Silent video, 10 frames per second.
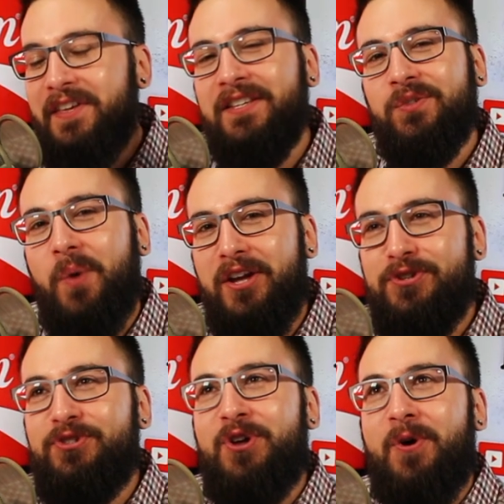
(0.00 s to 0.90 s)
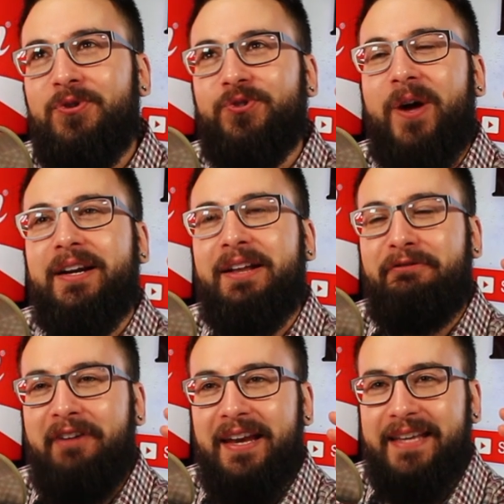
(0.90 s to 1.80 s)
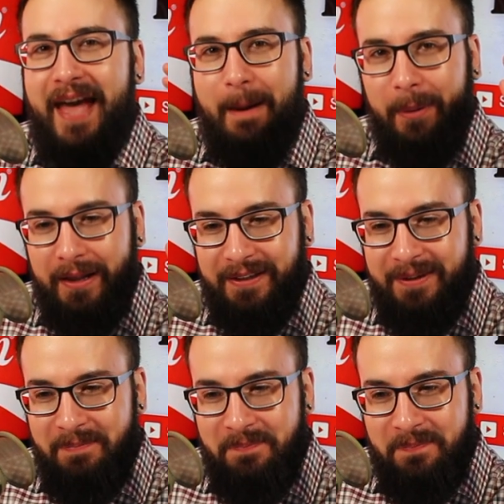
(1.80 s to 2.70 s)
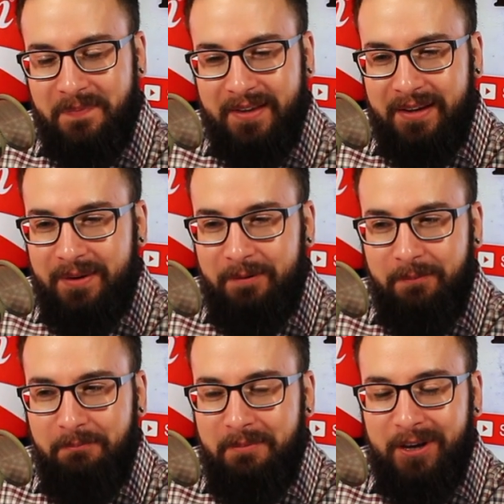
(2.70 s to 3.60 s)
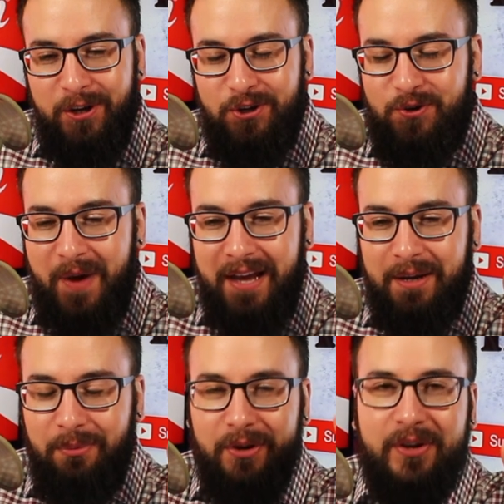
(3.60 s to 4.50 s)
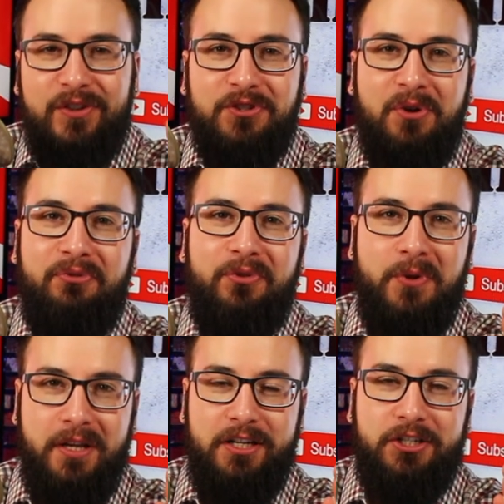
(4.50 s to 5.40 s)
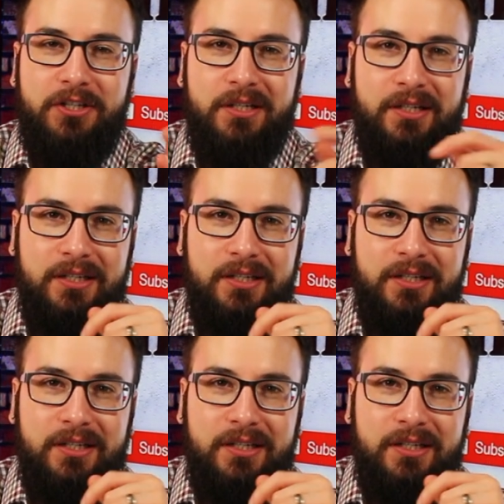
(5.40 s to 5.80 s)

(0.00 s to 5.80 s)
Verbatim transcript: this is why you don't try to defend capitalism, because you end up looking so foolish.